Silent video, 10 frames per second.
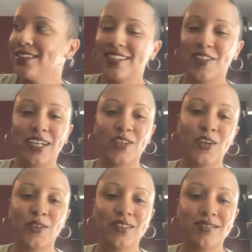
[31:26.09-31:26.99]
And they're like,
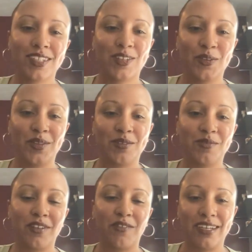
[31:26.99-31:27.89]
"No,
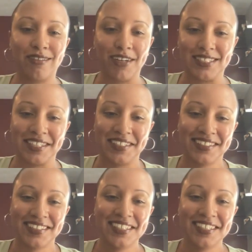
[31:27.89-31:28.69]
the fake Rhisa."